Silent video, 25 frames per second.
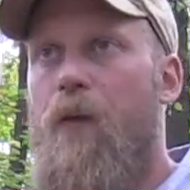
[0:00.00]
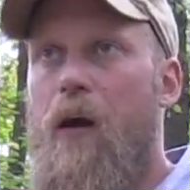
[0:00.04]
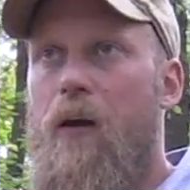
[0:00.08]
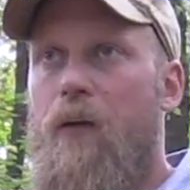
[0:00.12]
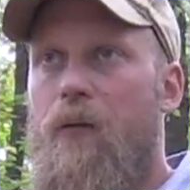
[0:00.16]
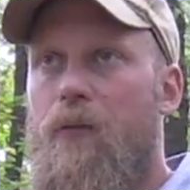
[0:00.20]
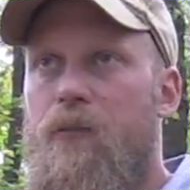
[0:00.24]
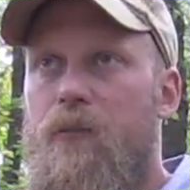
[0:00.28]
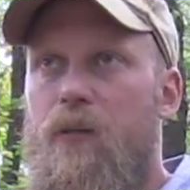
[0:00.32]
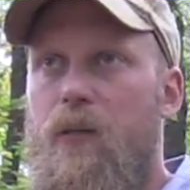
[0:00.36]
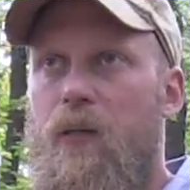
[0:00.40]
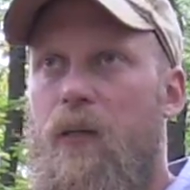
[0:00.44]

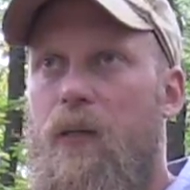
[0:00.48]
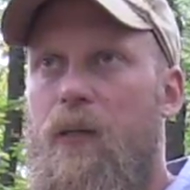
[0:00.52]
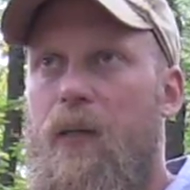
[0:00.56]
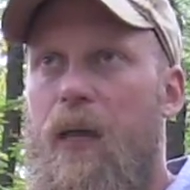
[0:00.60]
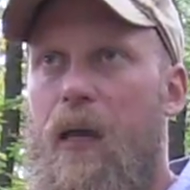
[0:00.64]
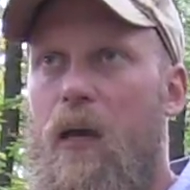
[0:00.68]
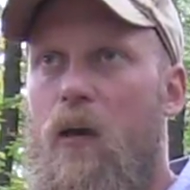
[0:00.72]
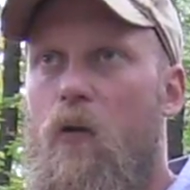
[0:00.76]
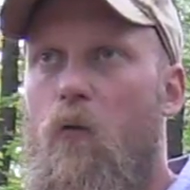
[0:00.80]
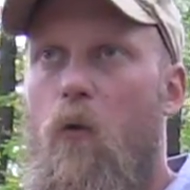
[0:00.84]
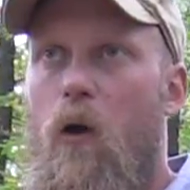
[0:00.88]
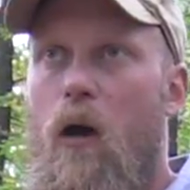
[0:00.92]
out. It's going to
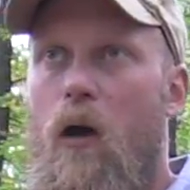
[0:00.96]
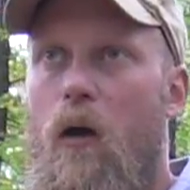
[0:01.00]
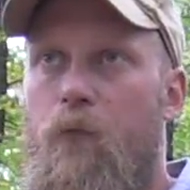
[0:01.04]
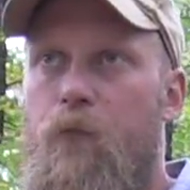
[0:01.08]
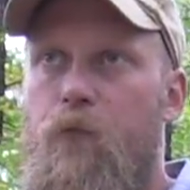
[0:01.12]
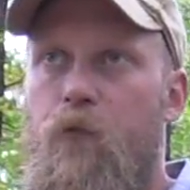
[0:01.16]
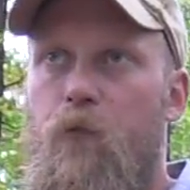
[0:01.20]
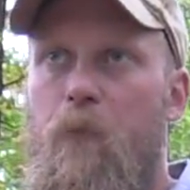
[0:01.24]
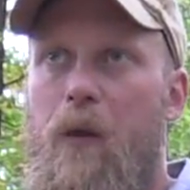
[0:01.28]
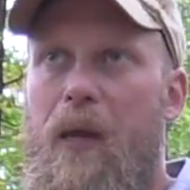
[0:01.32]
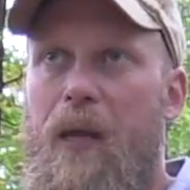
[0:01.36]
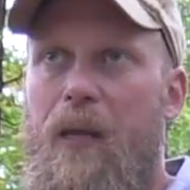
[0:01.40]
take a while.
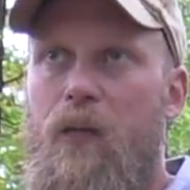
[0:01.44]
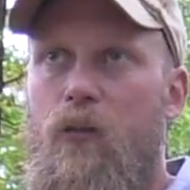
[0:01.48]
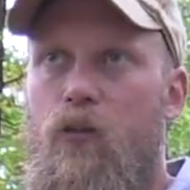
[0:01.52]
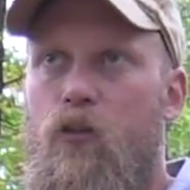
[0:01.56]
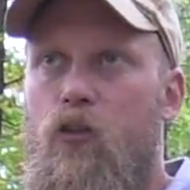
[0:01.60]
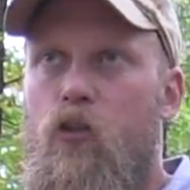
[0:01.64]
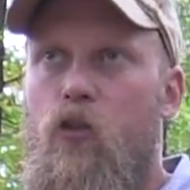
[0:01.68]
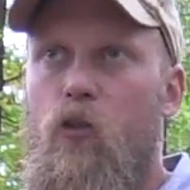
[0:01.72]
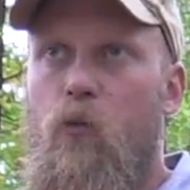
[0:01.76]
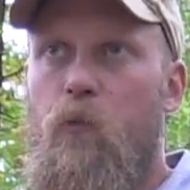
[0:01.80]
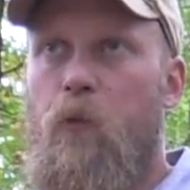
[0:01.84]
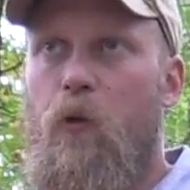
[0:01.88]
If you're making
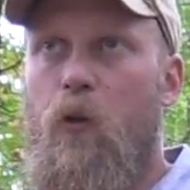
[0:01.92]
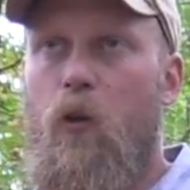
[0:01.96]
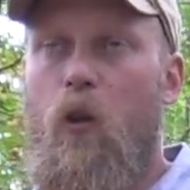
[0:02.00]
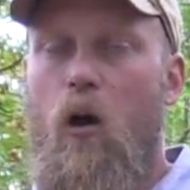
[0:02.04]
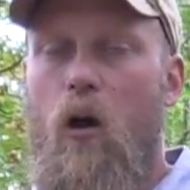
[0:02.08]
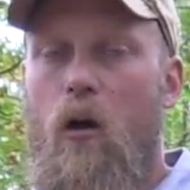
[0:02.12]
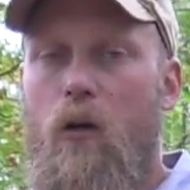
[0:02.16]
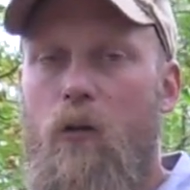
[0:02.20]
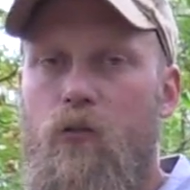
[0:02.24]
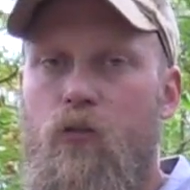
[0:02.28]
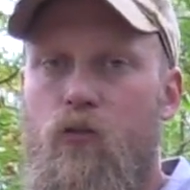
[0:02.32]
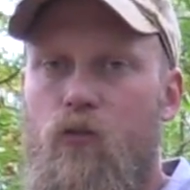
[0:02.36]
super
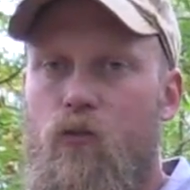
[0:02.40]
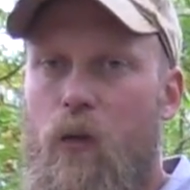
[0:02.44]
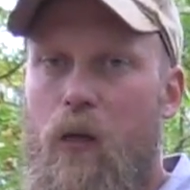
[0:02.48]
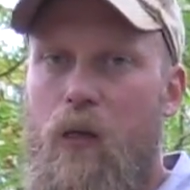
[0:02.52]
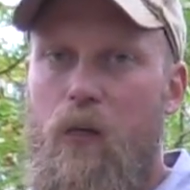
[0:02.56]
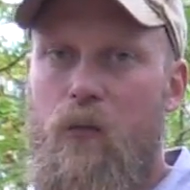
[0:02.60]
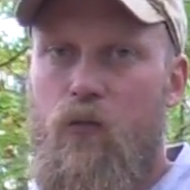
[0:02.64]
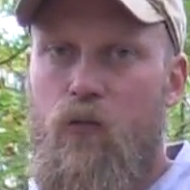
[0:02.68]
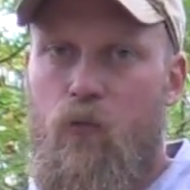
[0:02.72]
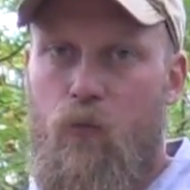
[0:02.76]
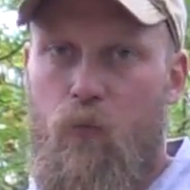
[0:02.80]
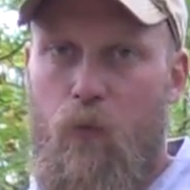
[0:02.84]
long
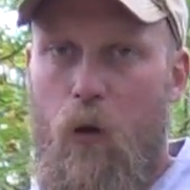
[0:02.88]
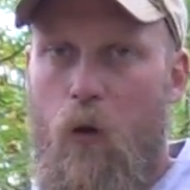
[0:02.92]
strands of